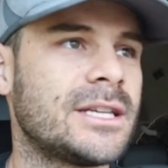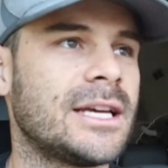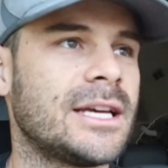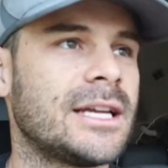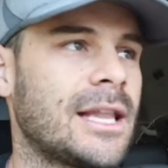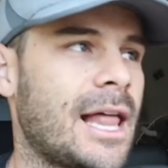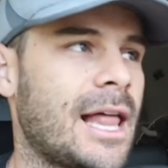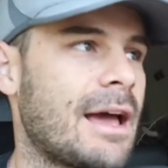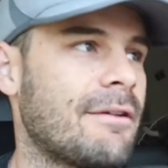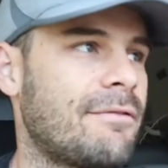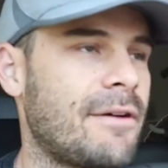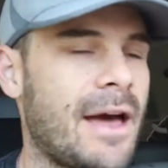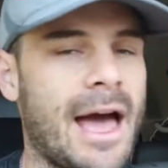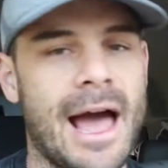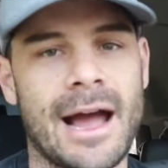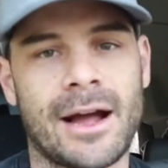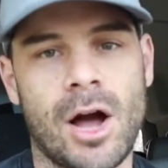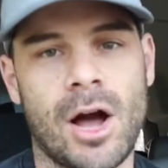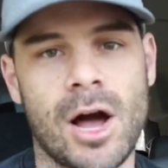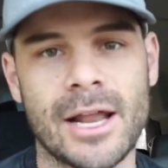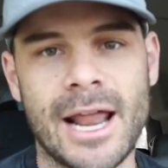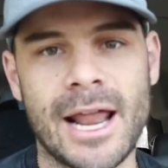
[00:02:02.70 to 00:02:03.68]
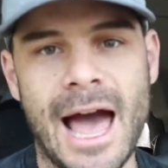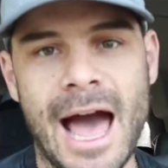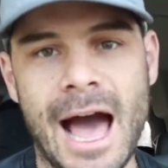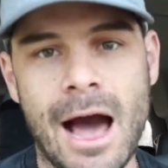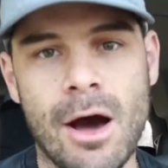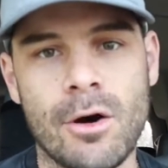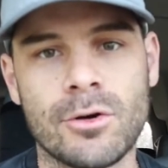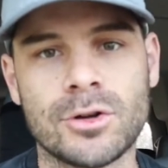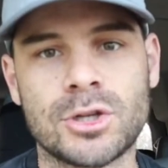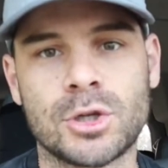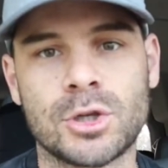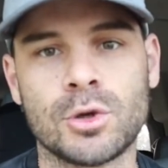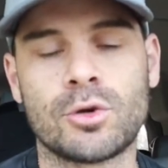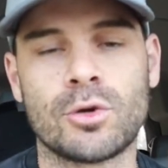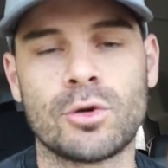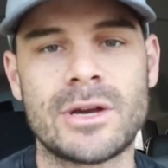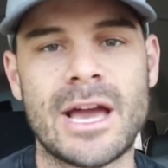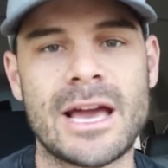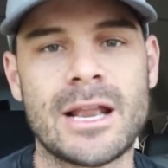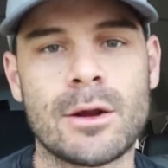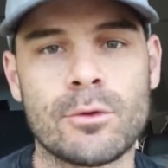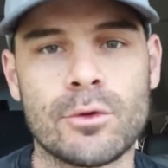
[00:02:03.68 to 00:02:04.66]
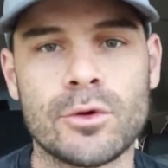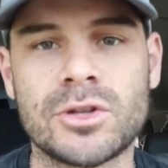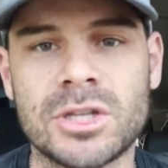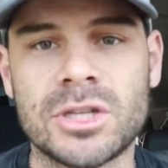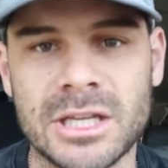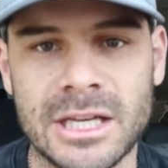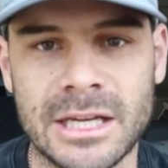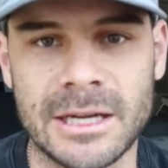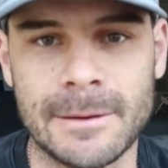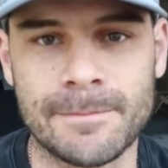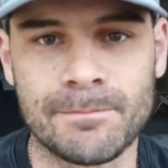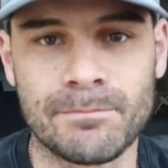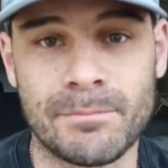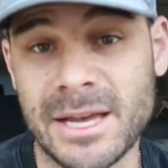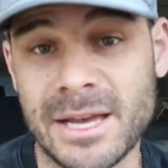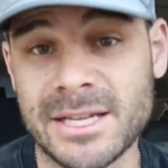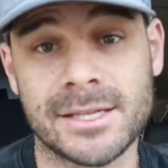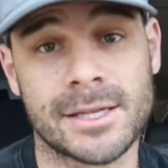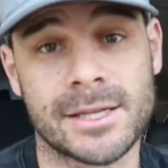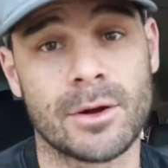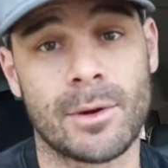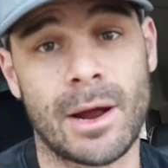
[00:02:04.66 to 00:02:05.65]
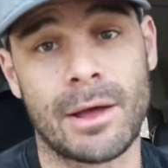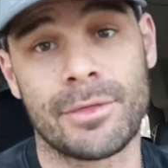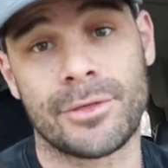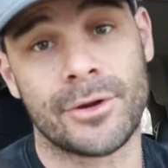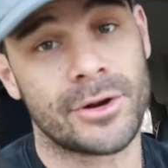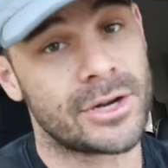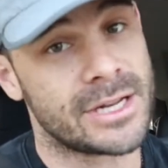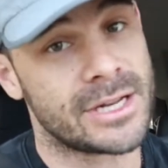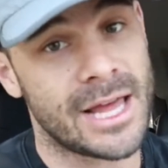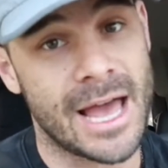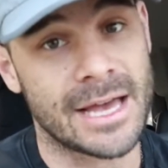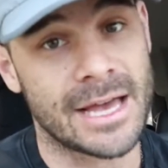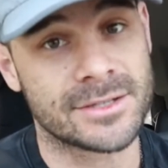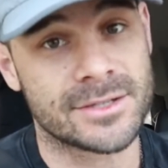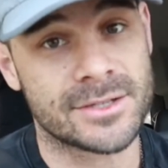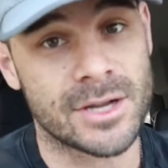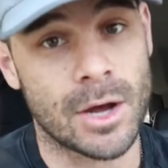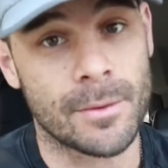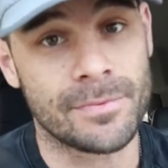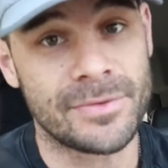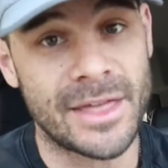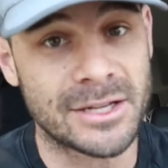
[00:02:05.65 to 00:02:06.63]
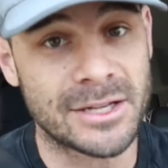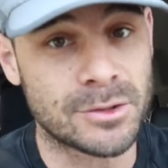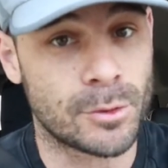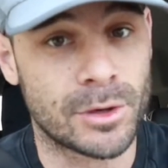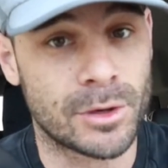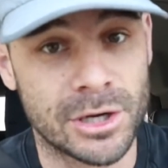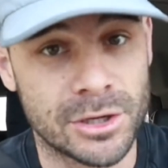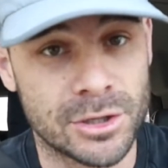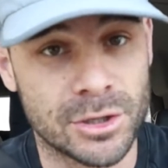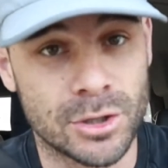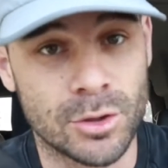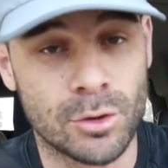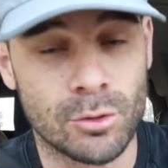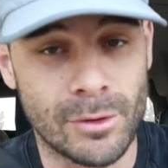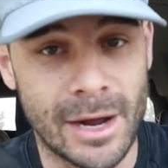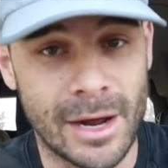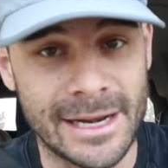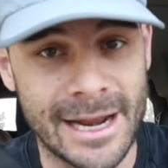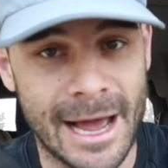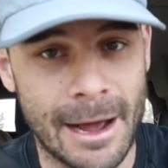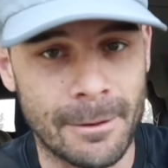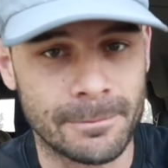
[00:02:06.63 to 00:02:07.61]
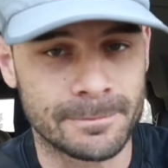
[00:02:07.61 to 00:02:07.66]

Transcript: life hack on how to create a routine basically around 30 days. So that's what we're gonna do right now.